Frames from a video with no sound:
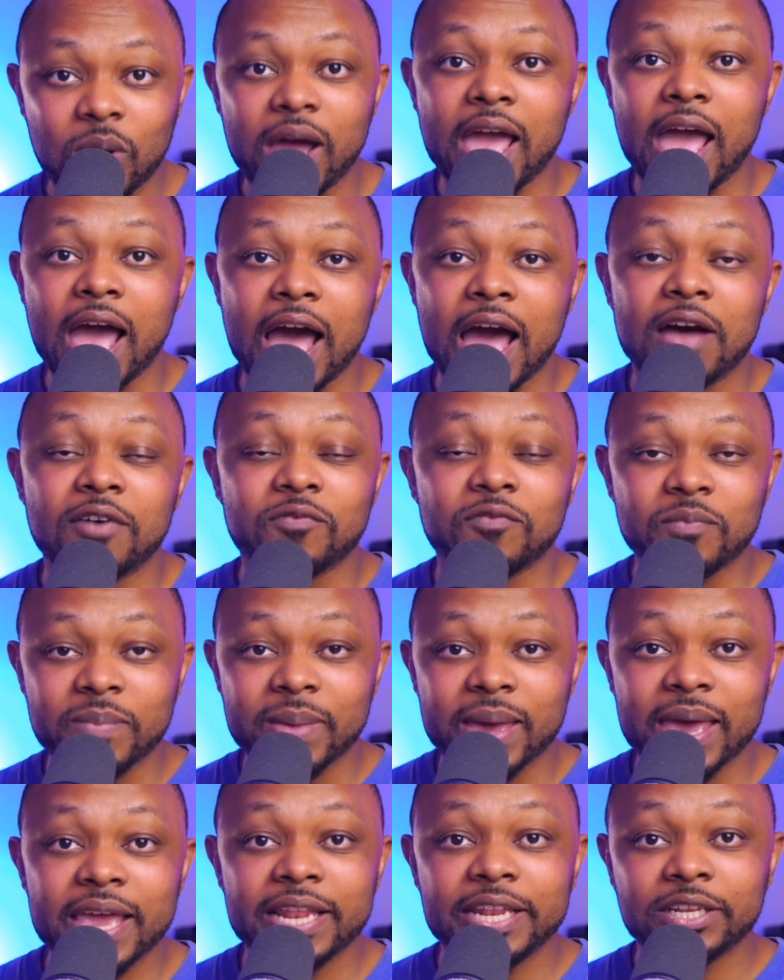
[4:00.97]
why i have
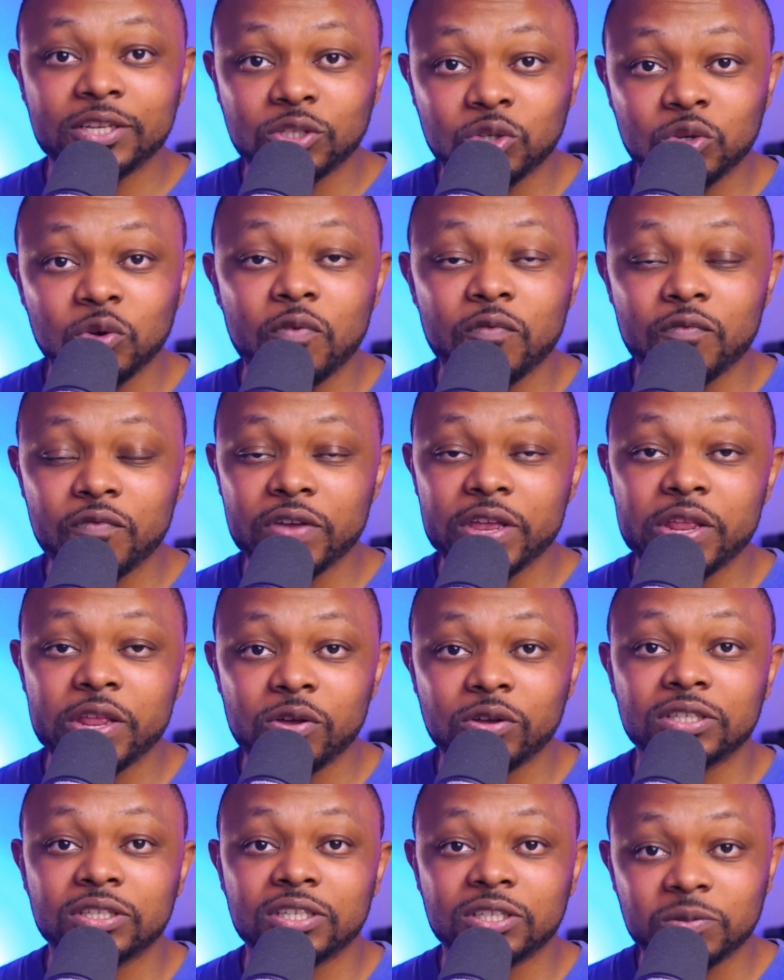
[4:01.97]
made two
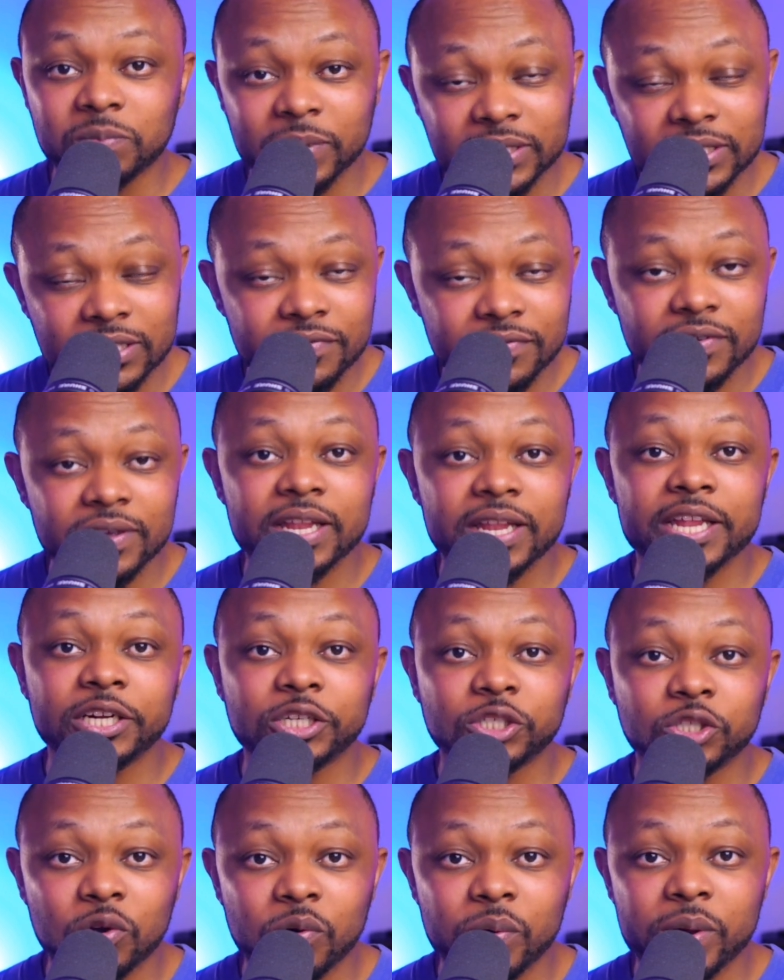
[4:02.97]
videos specifically
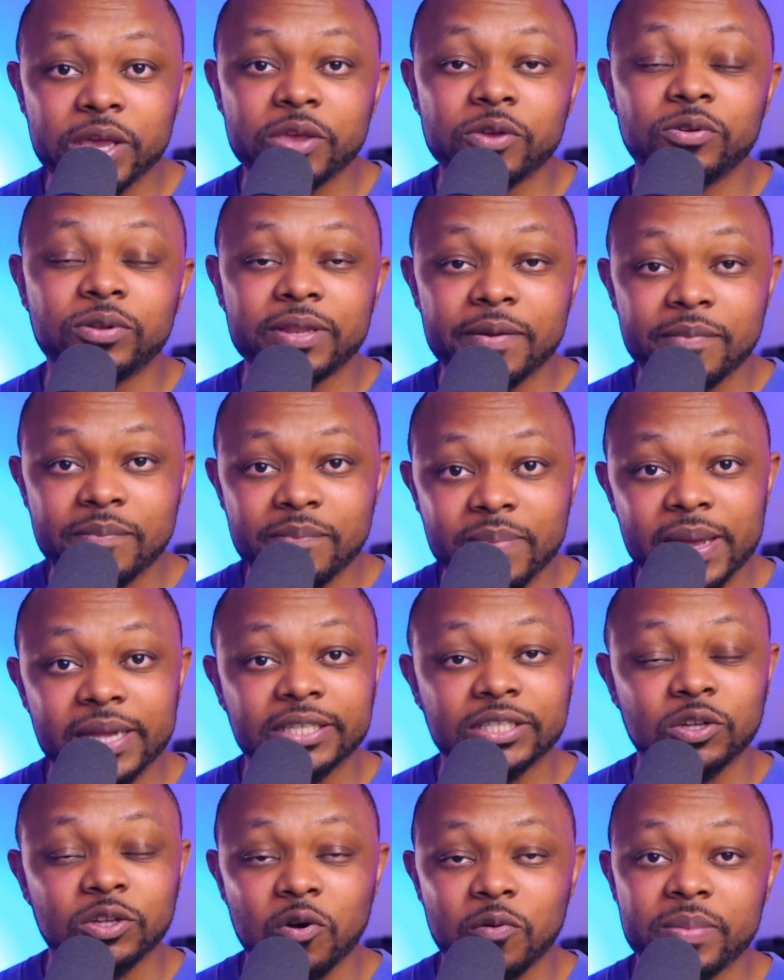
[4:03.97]
showing you the
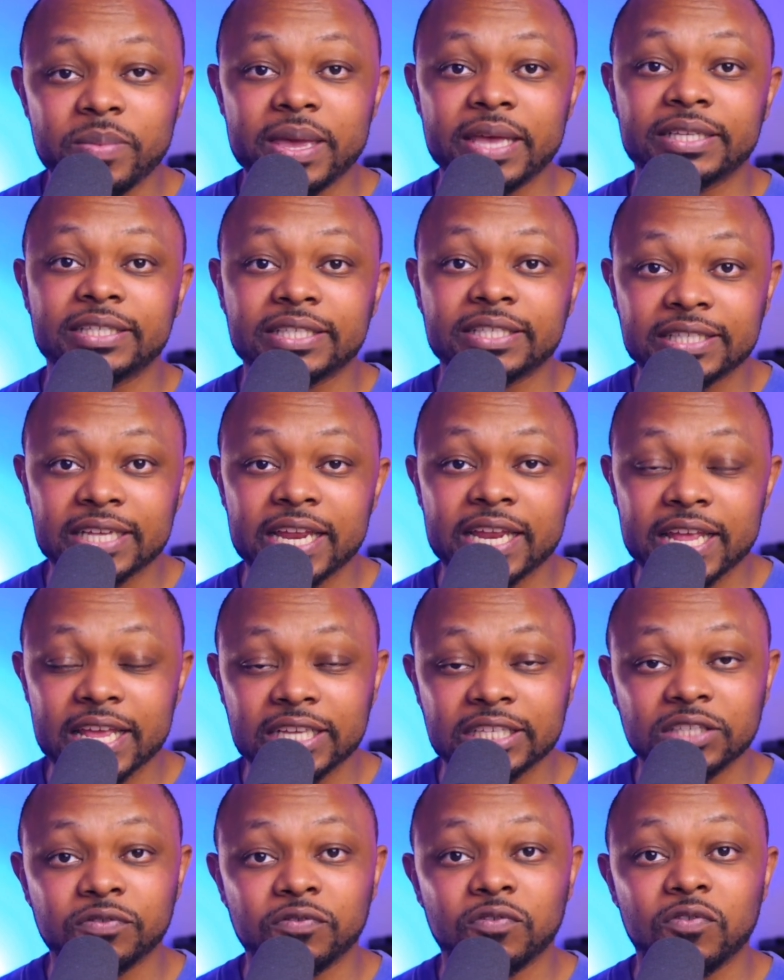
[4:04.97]
best obs
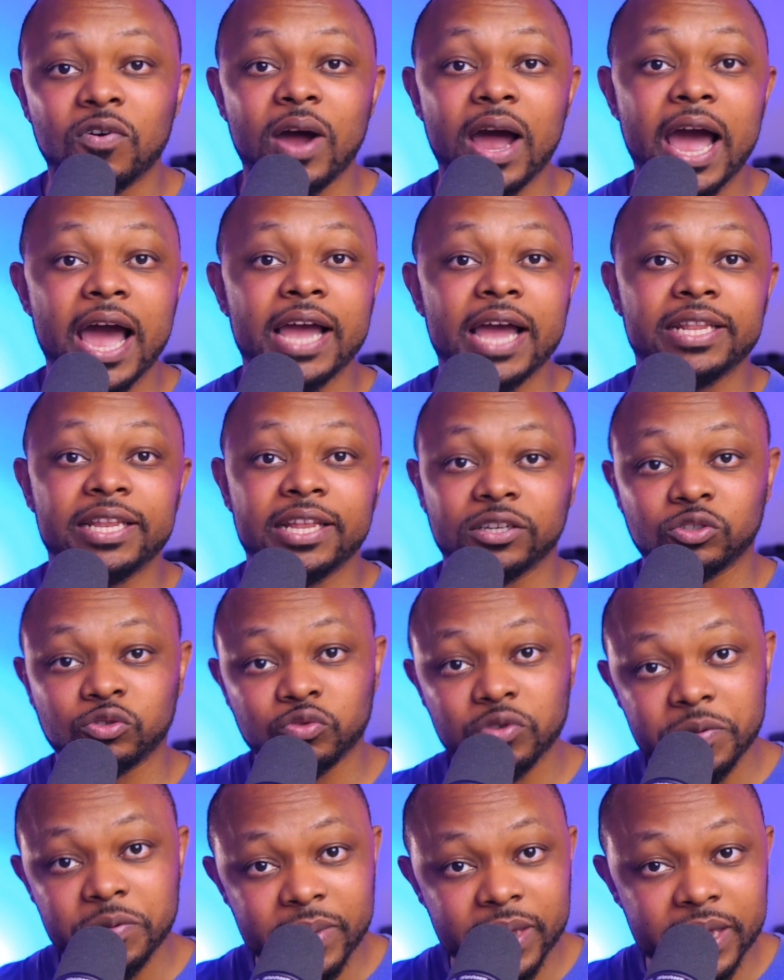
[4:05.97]
settings for either
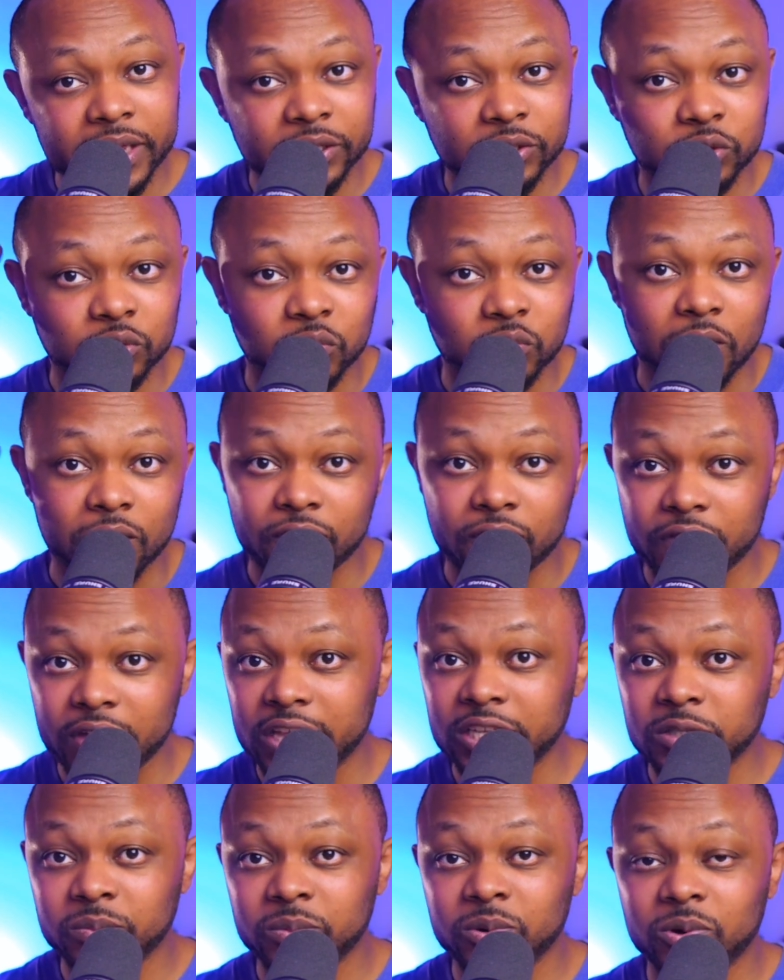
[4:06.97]
streaming to
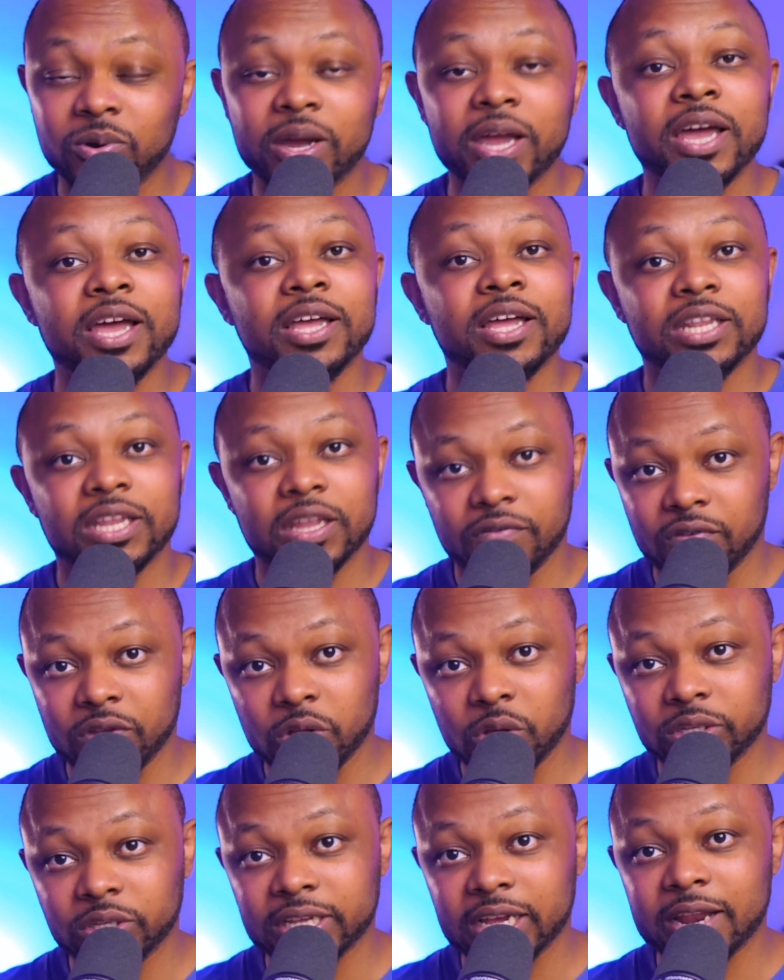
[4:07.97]
facebook the
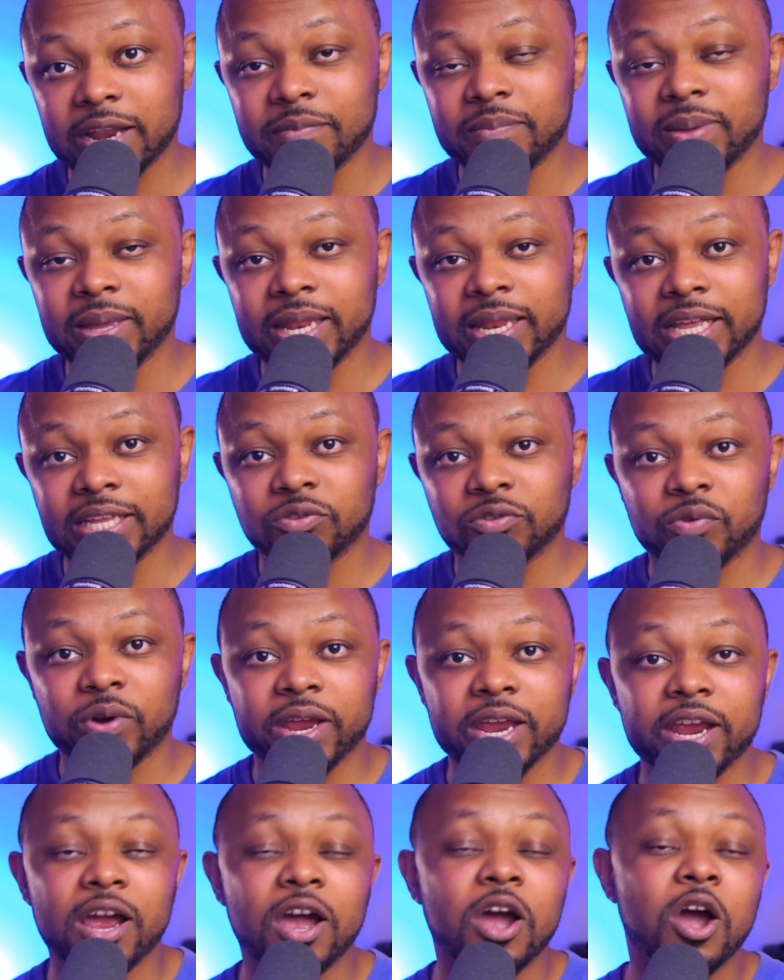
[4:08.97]
video is gonna be linked
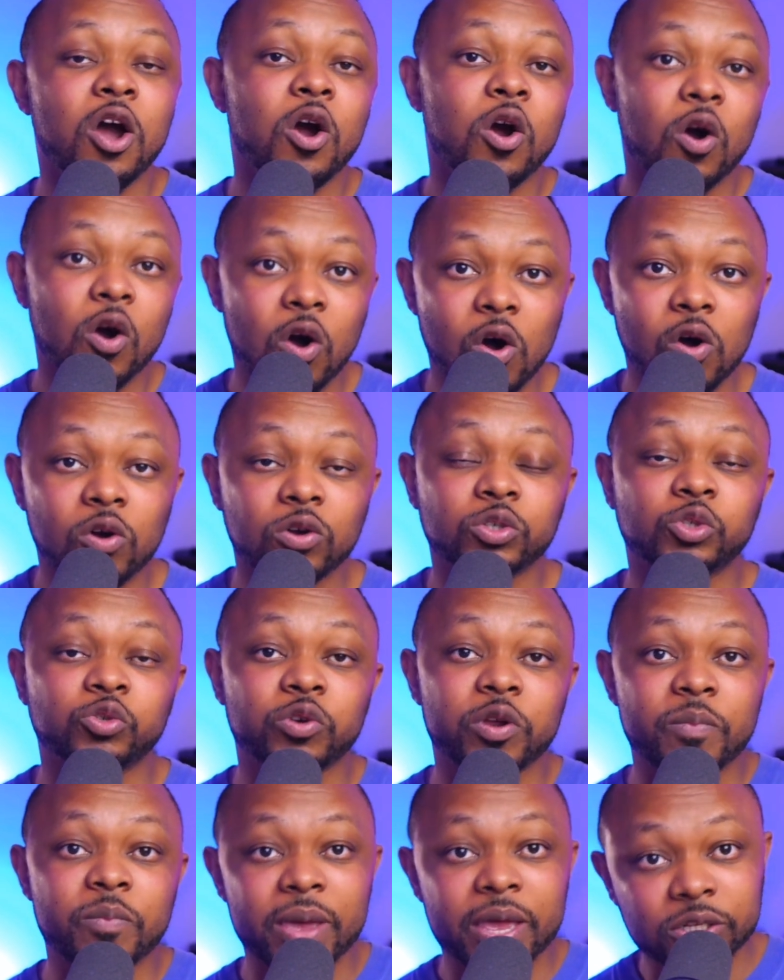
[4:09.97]
right here or
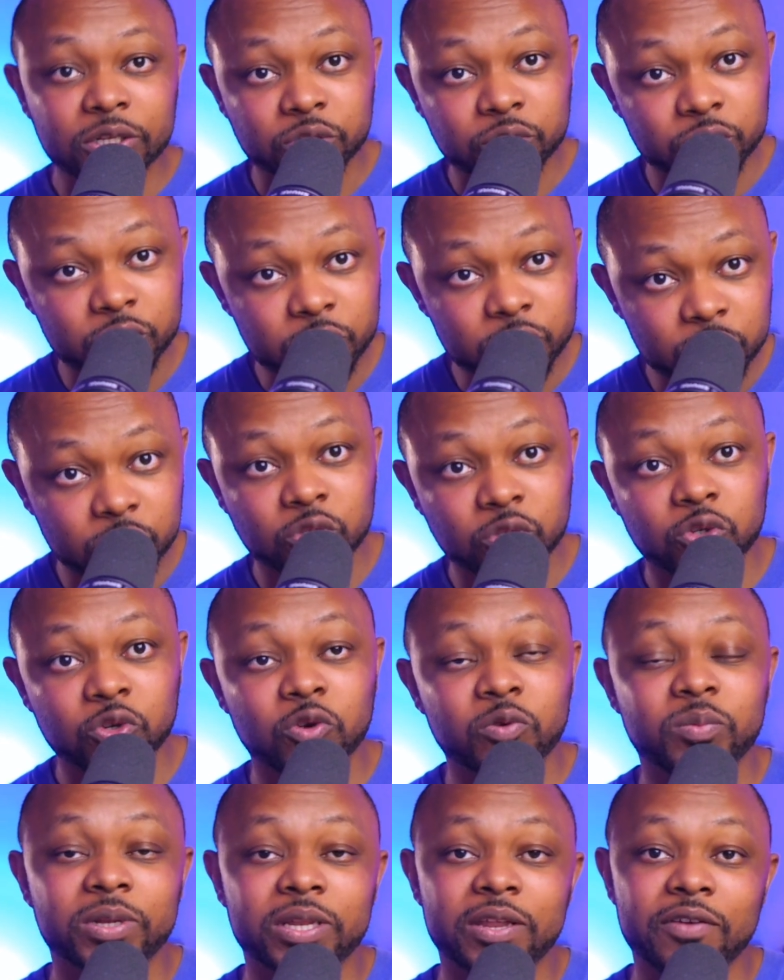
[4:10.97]
streaming to YouTube.